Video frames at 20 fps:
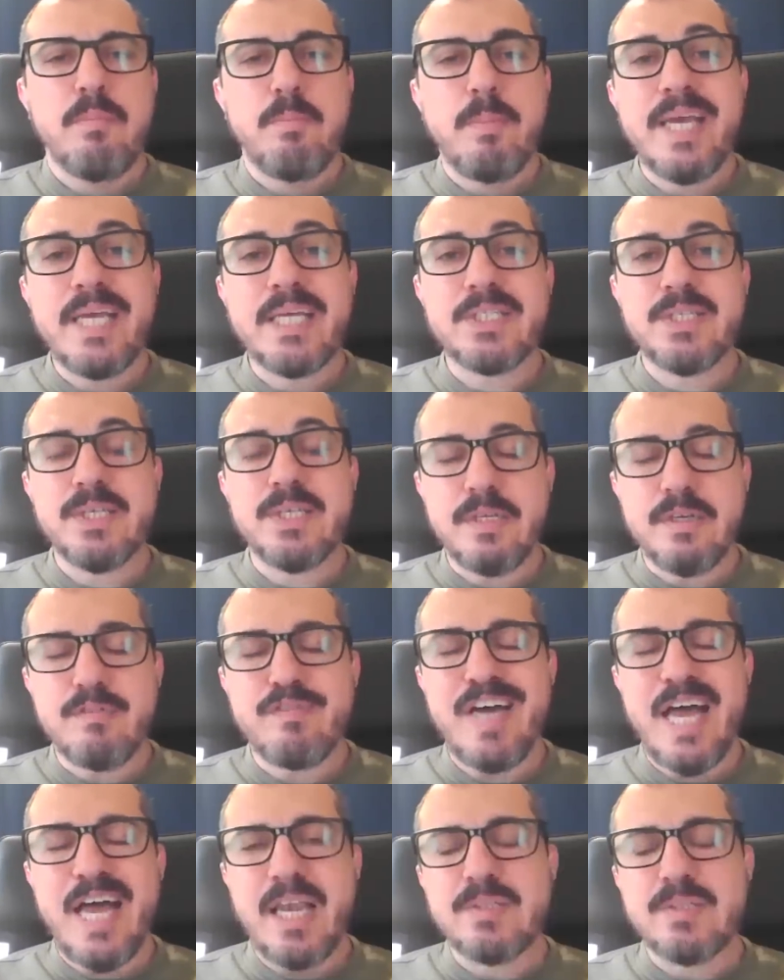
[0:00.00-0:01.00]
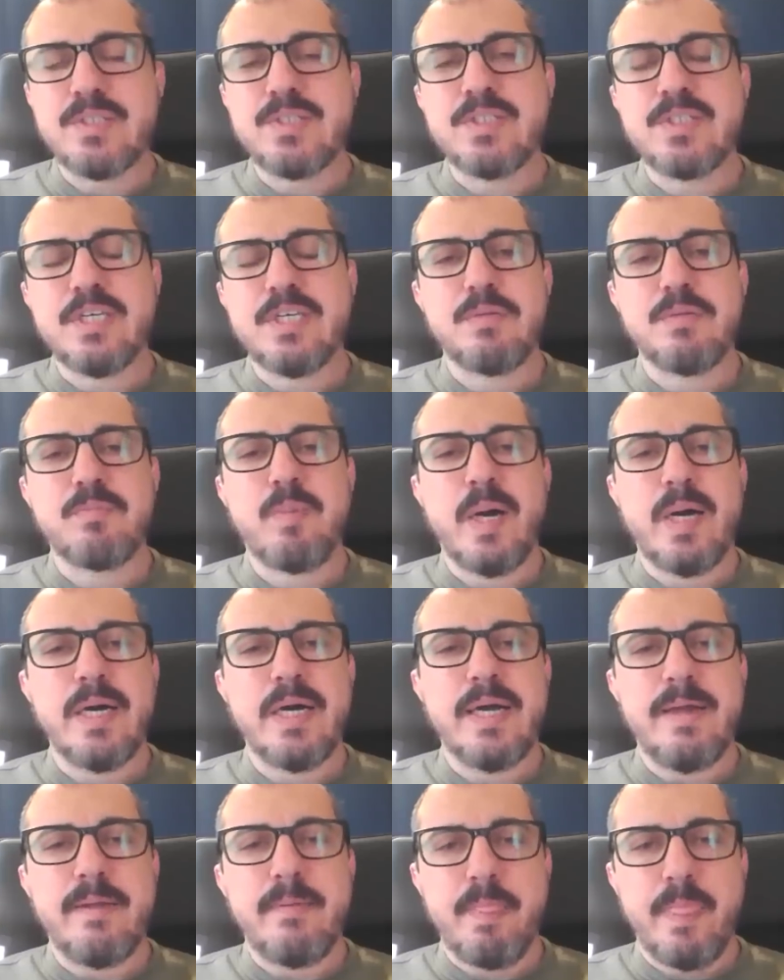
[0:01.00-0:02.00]
makes it a valid seed
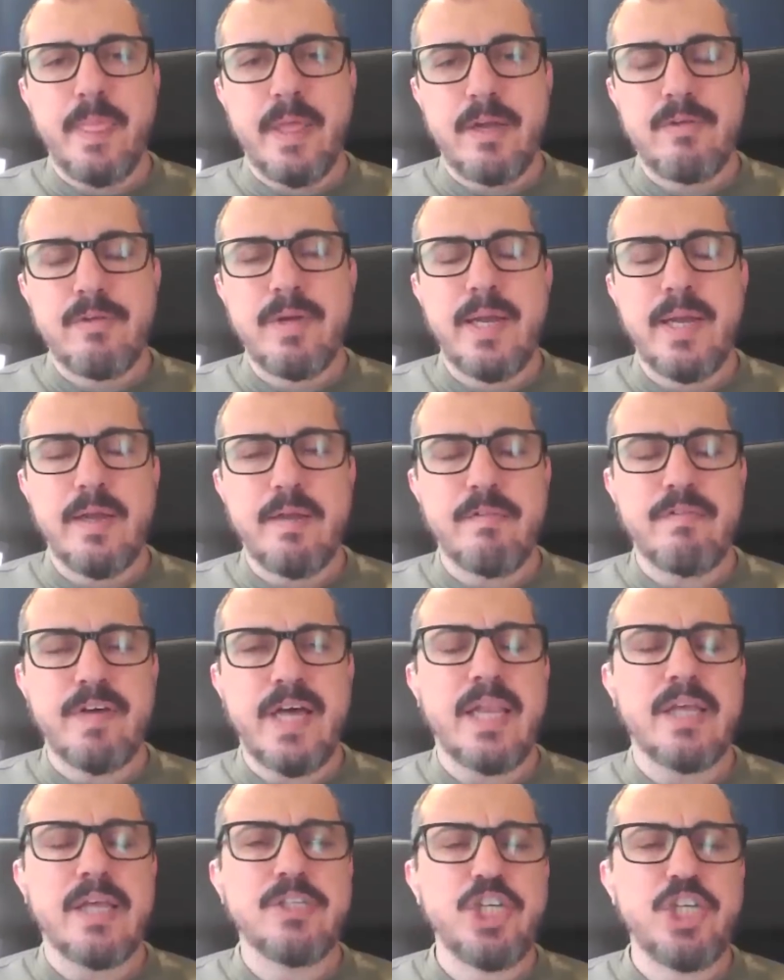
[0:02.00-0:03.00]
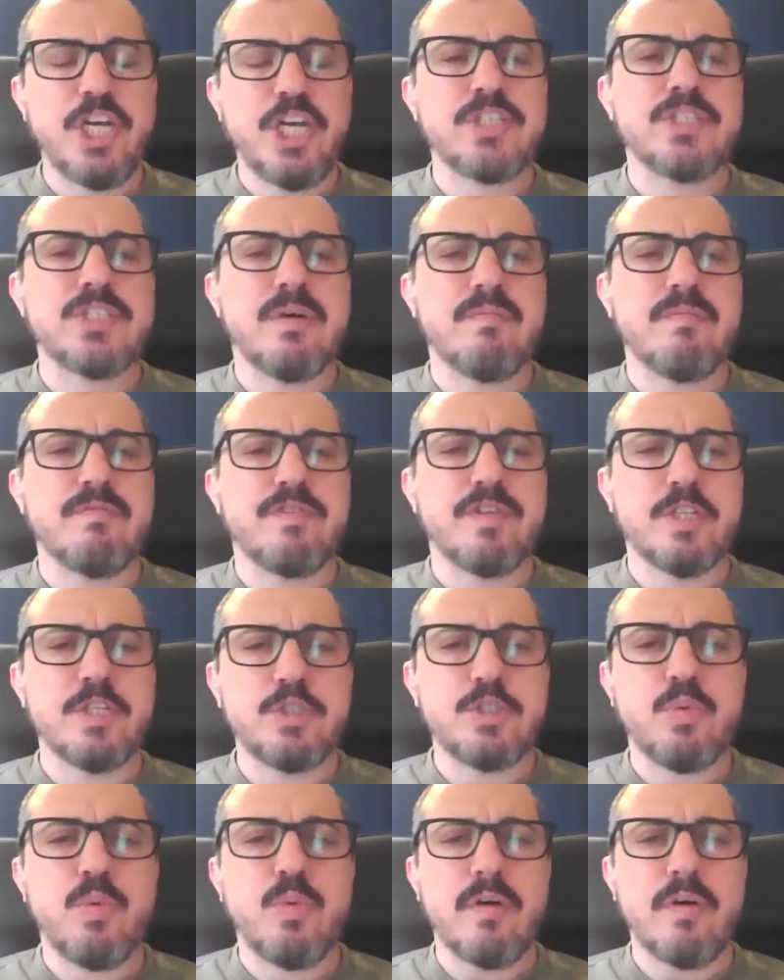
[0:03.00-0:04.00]
by creating a valid checksum for the
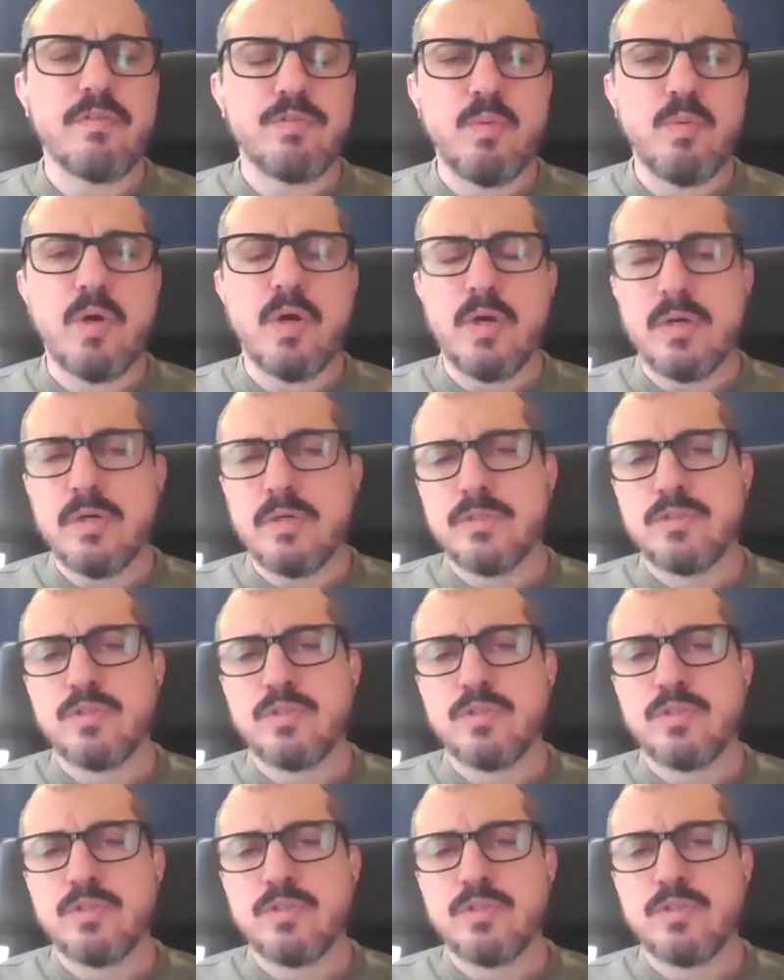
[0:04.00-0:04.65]
12th word.